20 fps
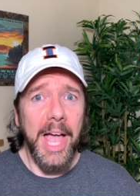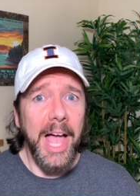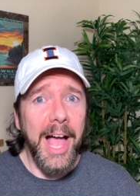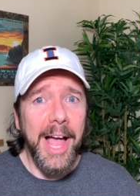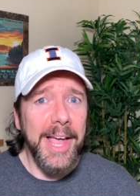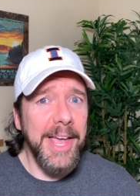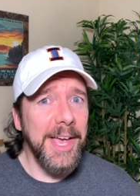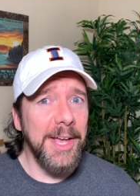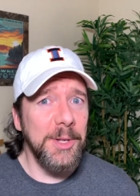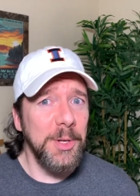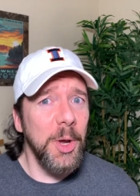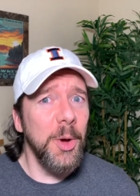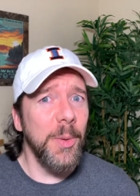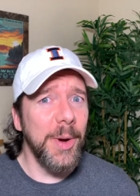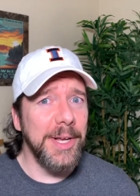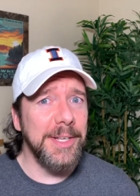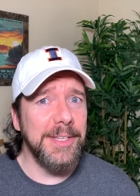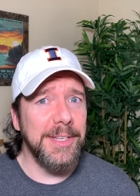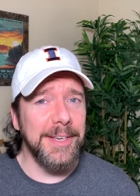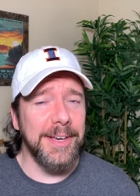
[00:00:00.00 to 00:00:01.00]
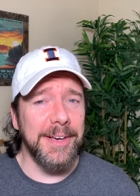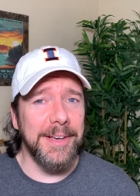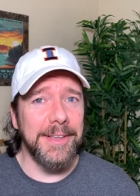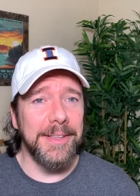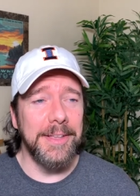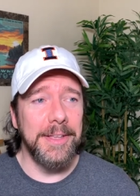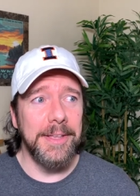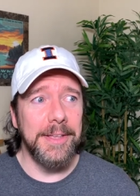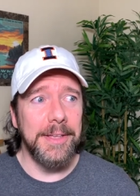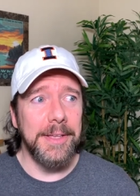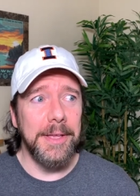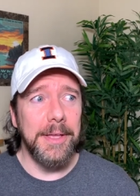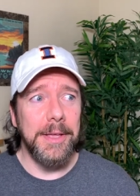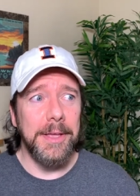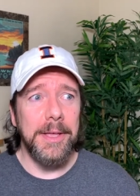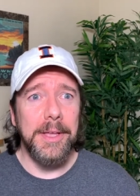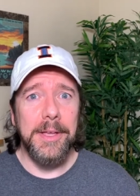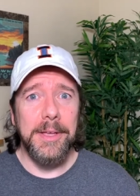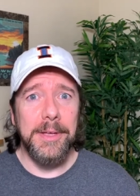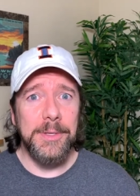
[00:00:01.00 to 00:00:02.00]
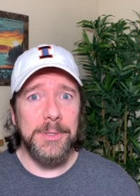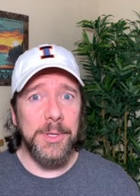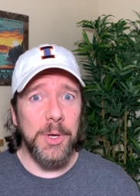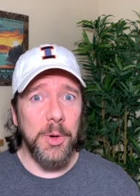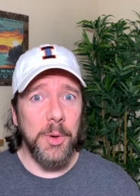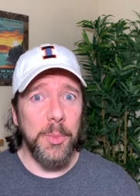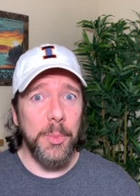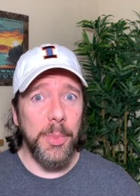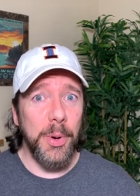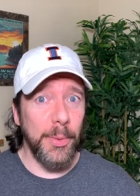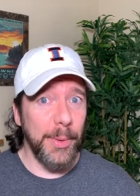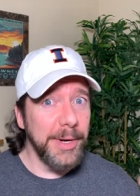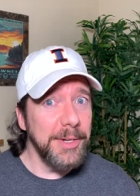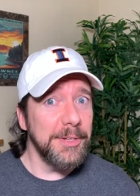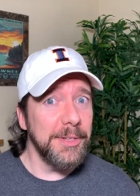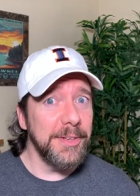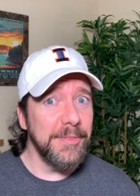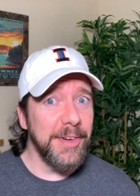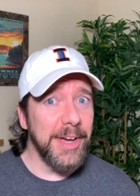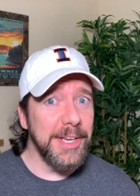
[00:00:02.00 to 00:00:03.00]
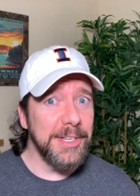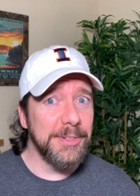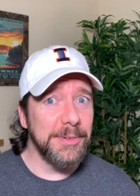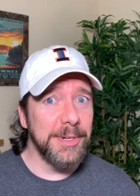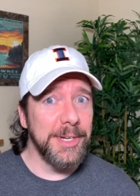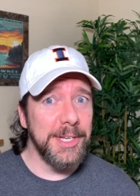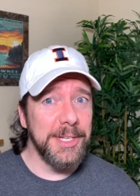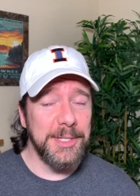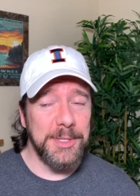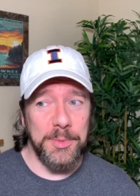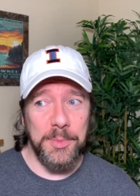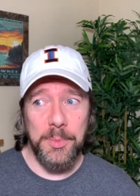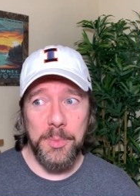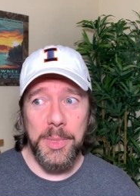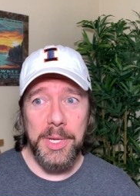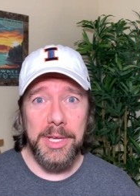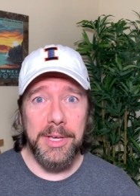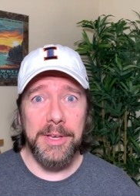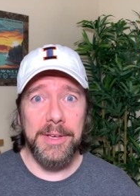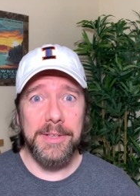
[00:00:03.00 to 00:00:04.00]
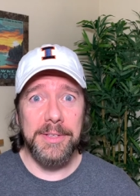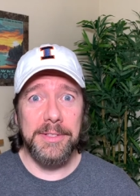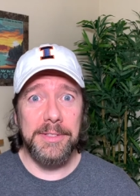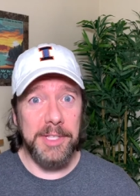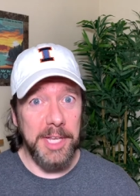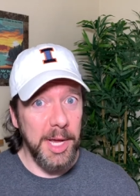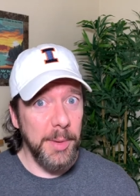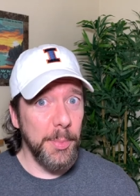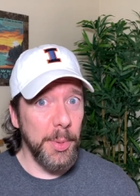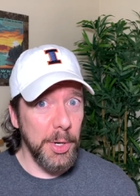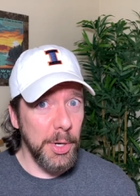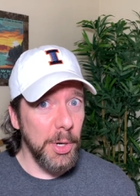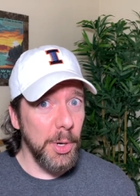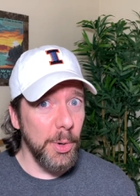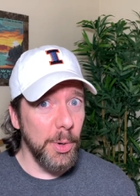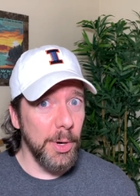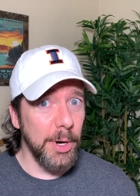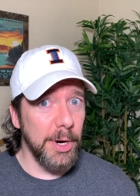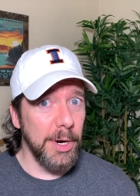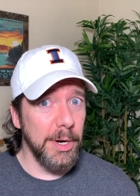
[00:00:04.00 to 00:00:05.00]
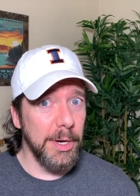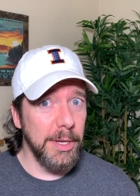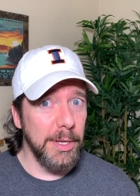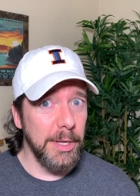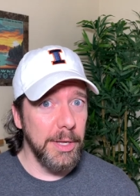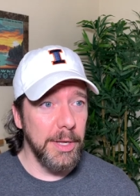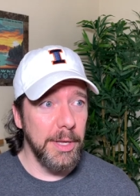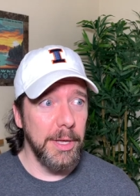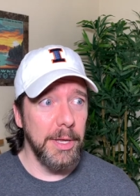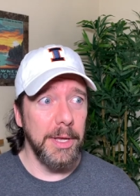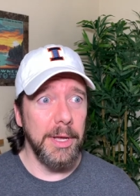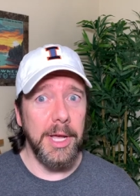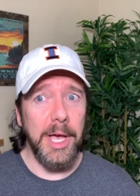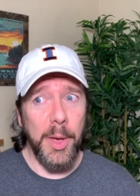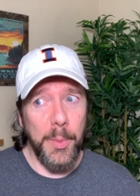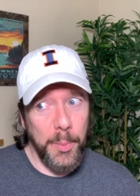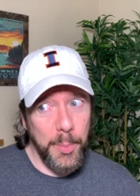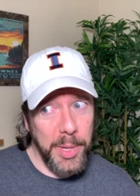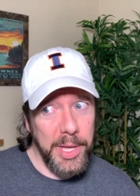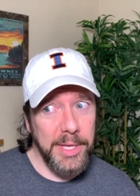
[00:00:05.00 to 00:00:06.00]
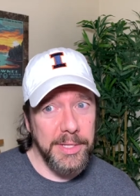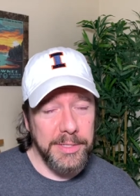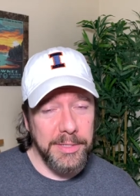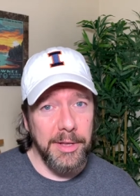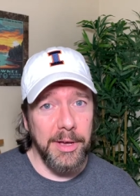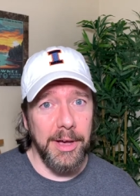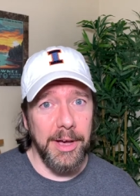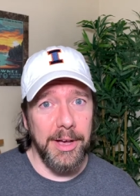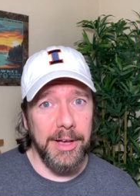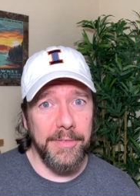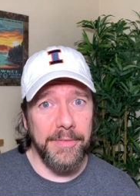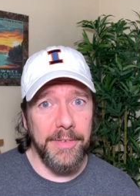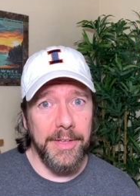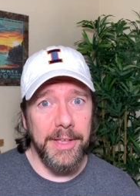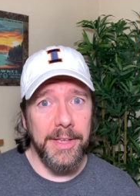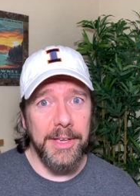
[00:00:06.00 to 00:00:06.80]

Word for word: I had no idea. So parental advisories because Tipper Gore got pissed off